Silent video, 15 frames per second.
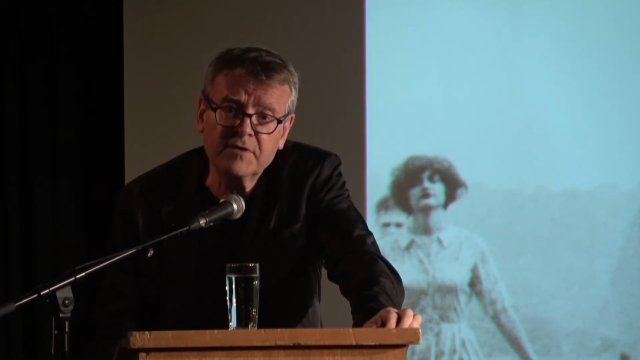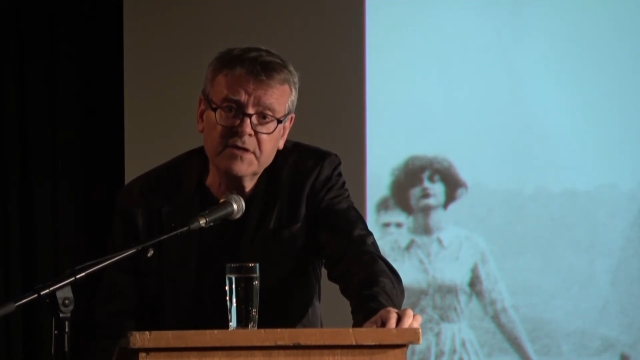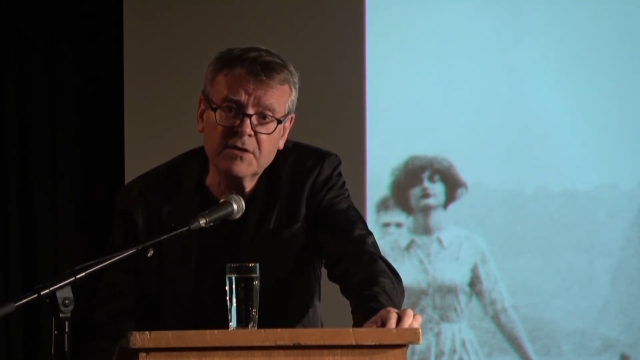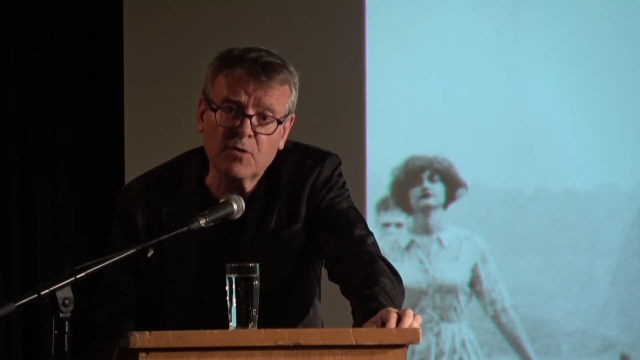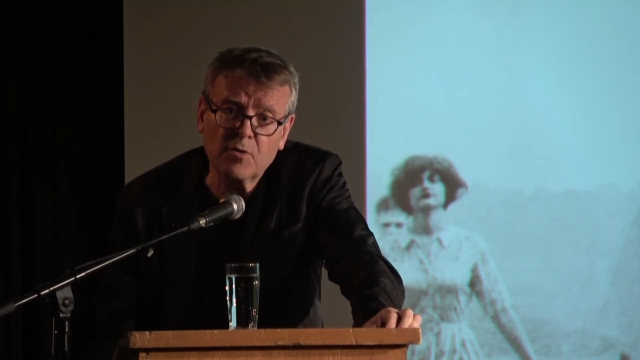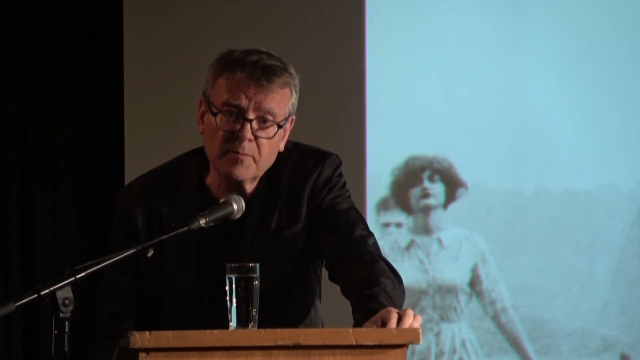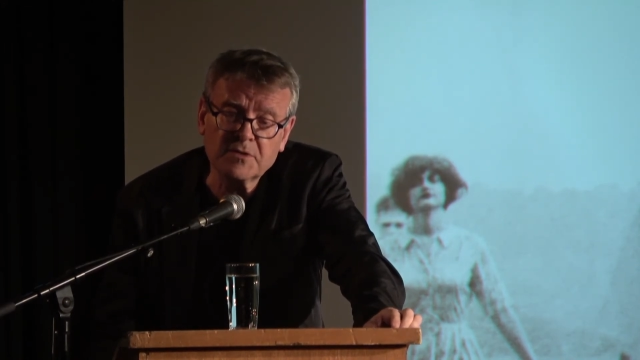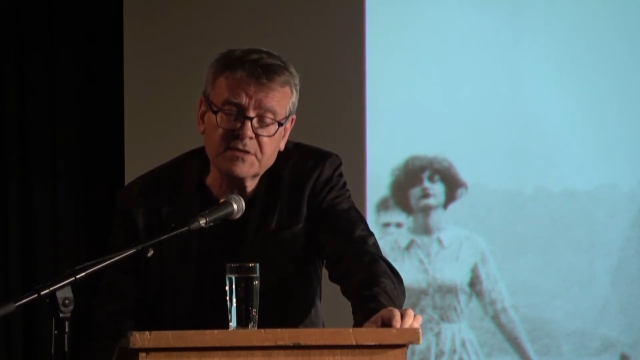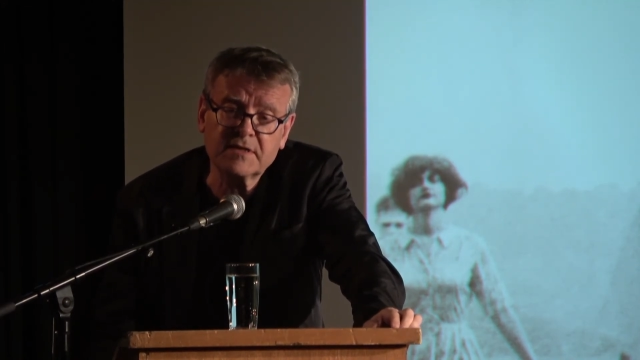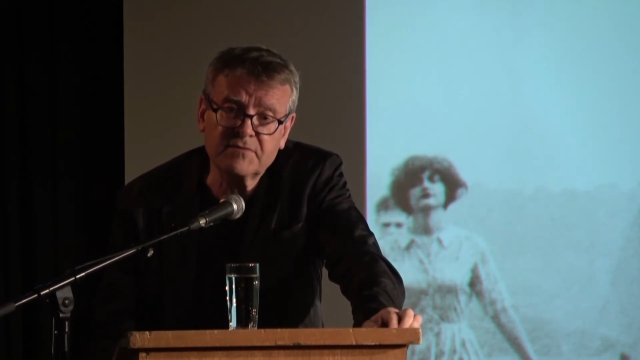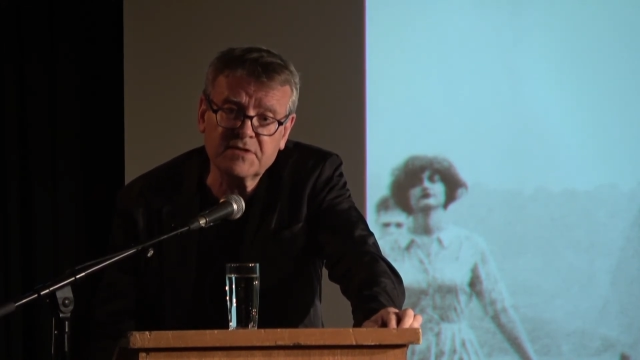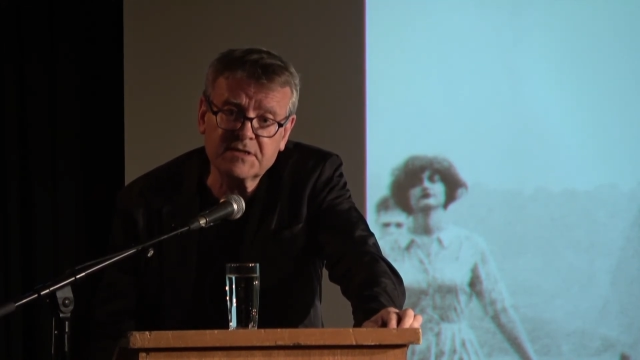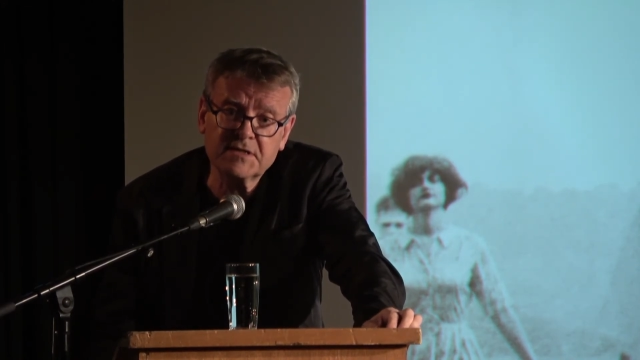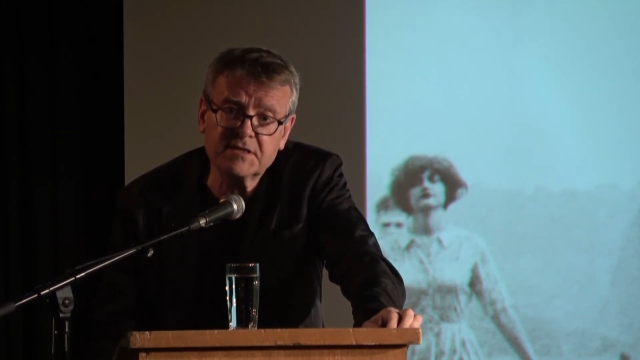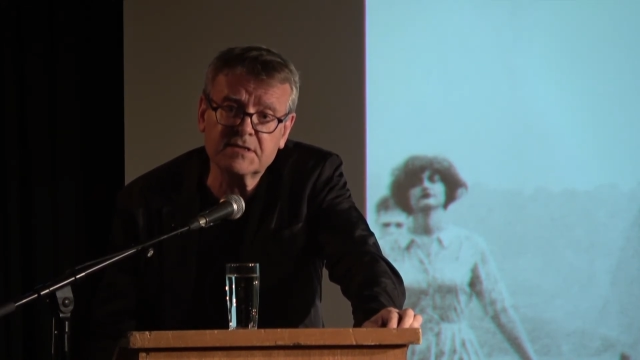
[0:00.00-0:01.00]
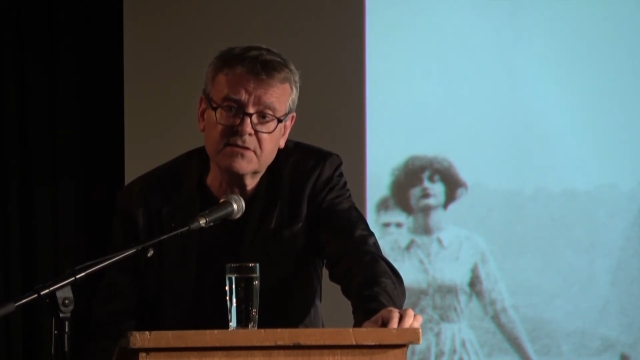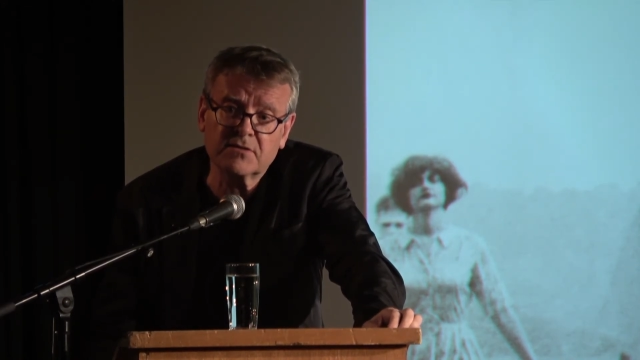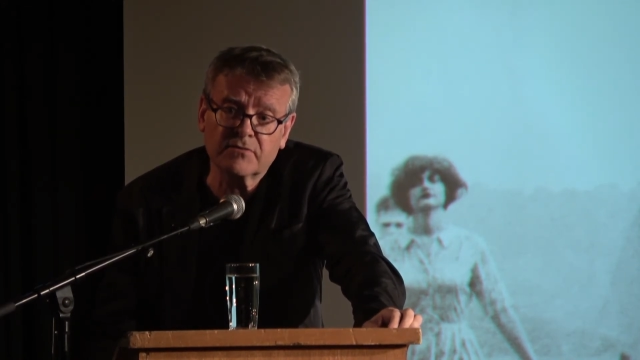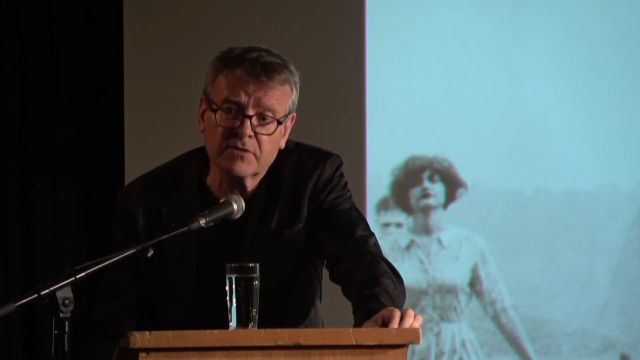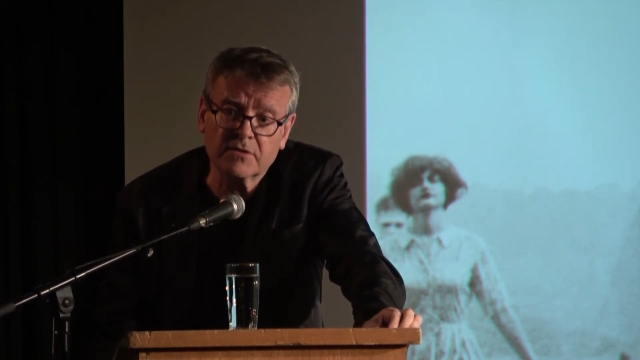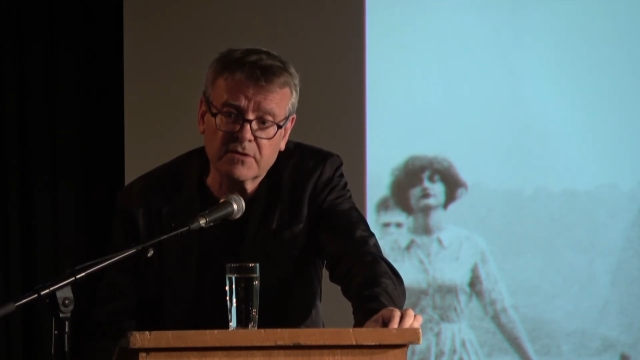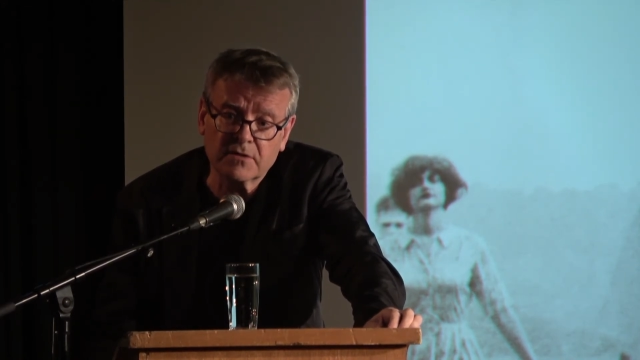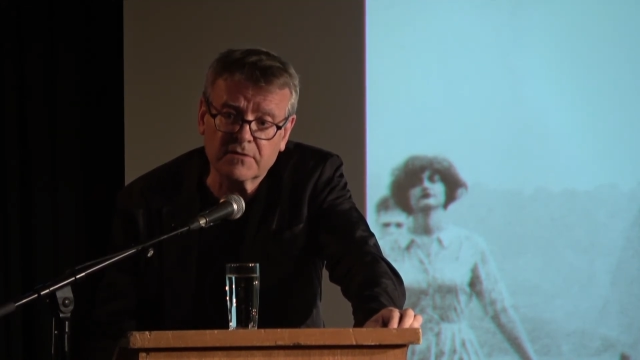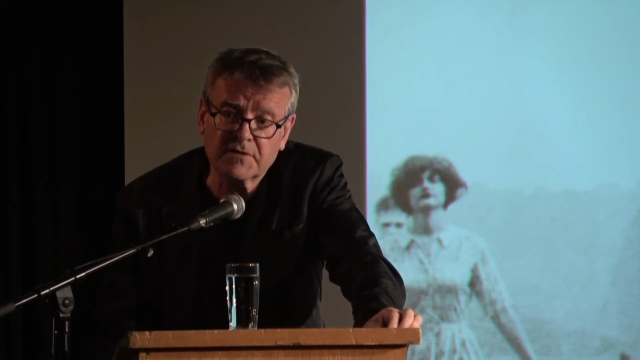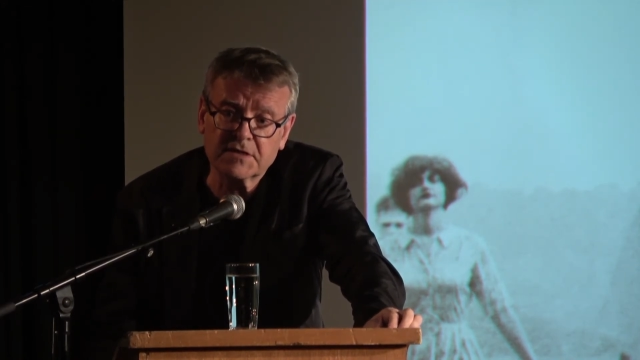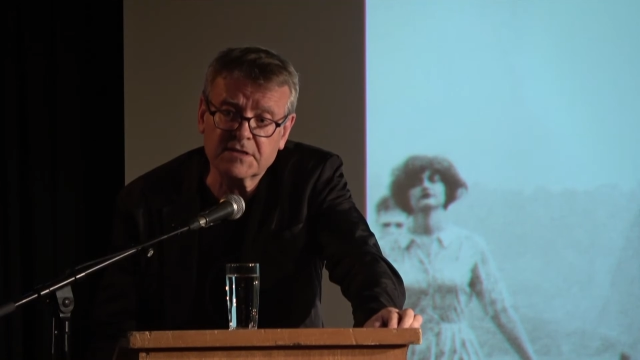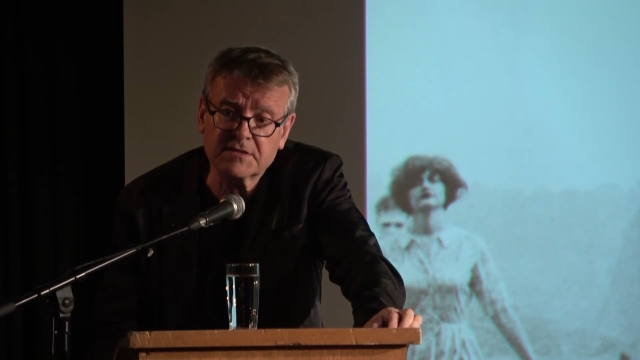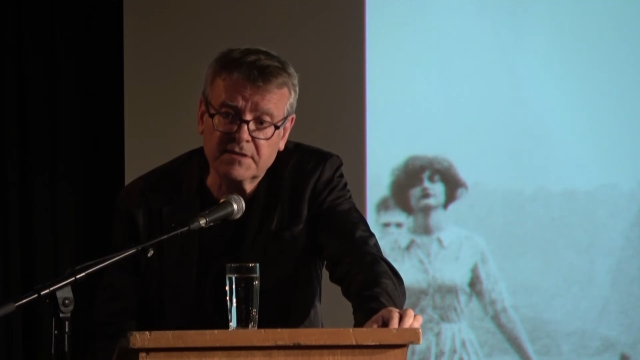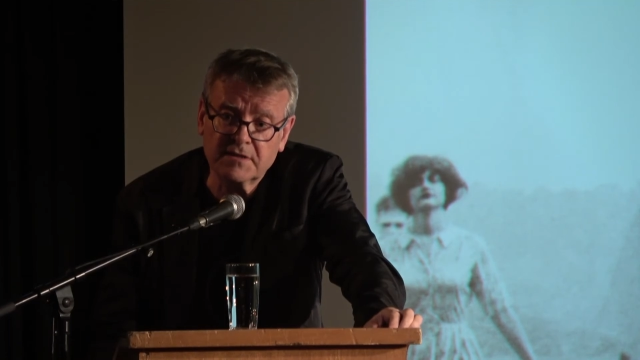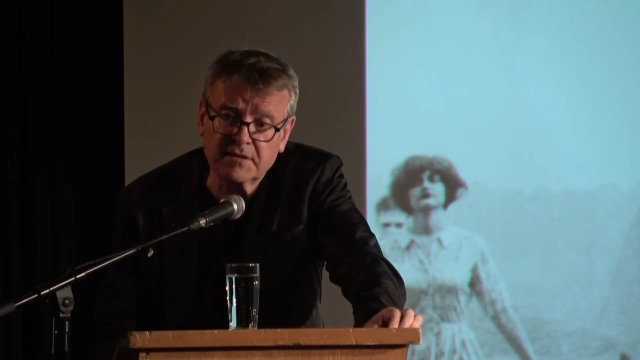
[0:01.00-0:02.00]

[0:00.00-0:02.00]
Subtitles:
almost every citizen of the earth has signed